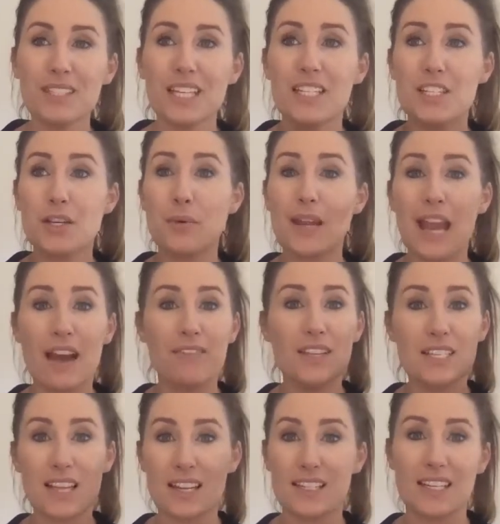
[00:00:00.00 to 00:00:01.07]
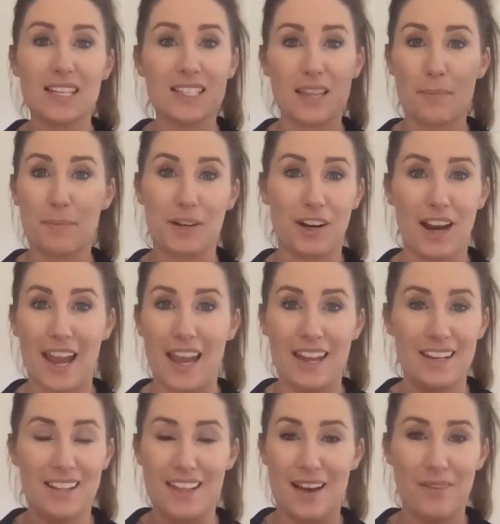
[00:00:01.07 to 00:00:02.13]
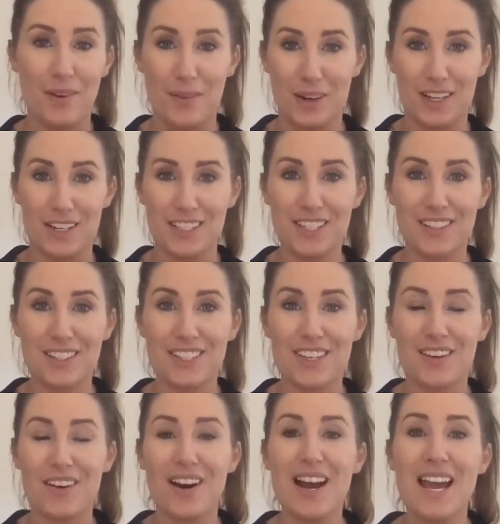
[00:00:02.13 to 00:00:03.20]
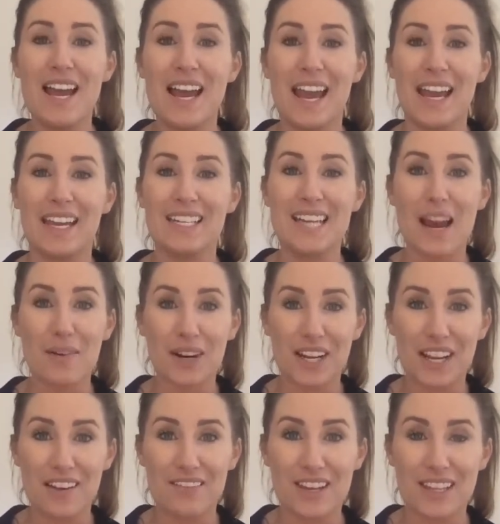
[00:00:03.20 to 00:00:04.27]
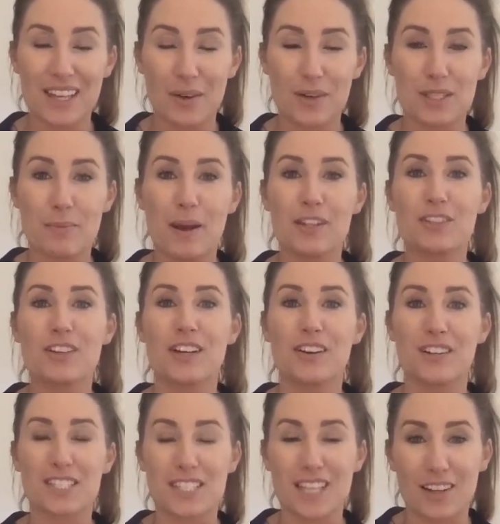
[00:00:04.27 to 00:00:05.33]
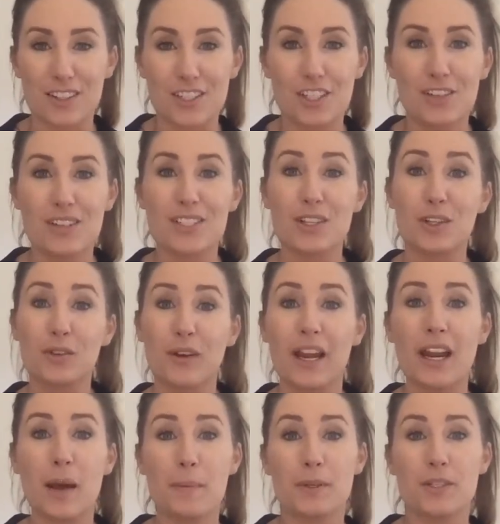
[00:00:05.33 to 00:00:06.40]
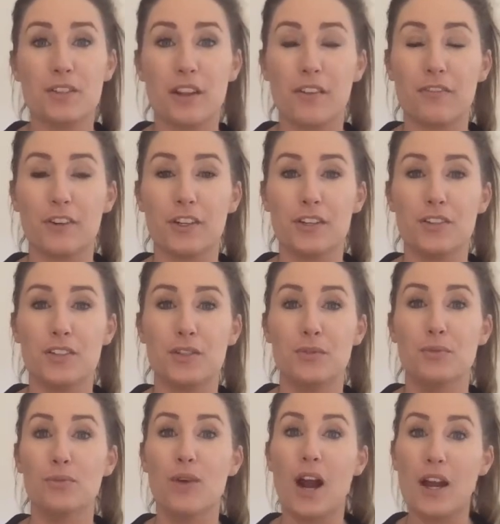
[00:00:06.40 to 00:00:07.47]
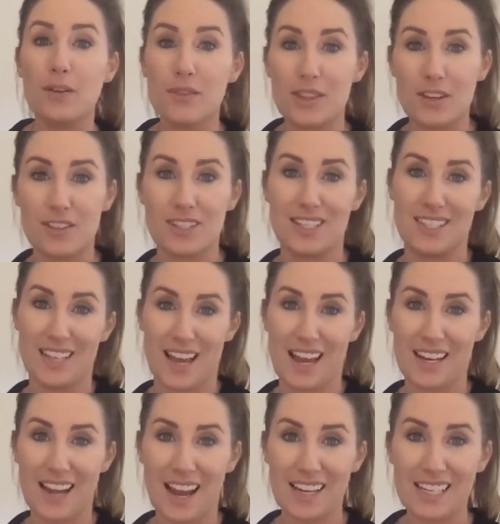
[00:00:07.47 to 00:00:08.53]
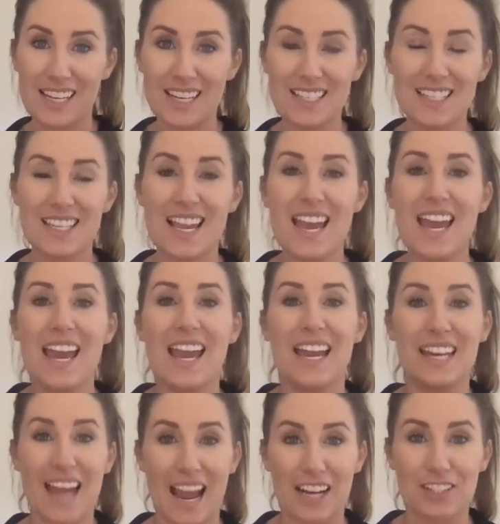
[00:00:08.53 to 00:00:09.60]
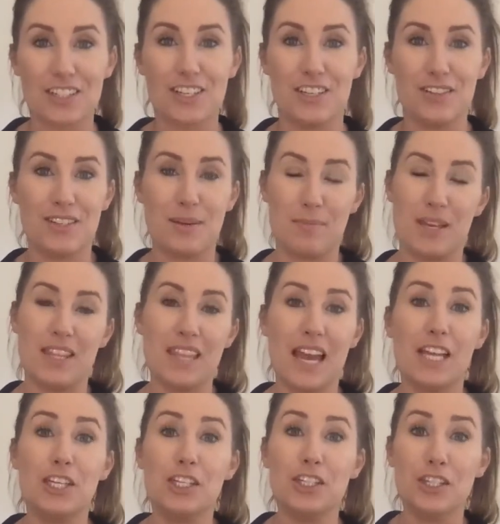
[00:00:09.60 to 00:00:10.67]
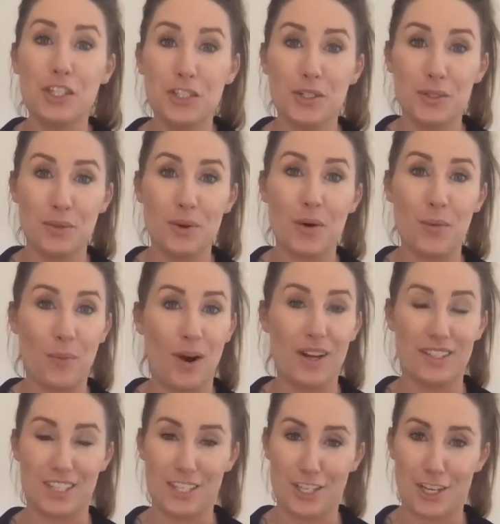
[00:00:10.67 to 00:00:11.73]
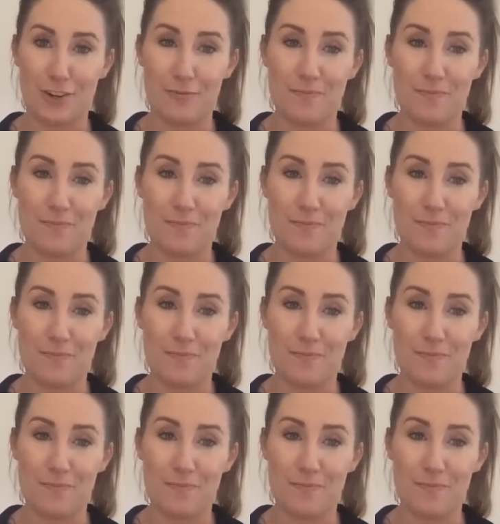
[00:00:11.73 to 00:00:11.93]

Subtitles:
And so we have these ideas up in our head that we want to do. And so a networking event that we're sponsoring or a styled shoot is a great opportunity for you to run with those design ideas and actually do something that you want to do.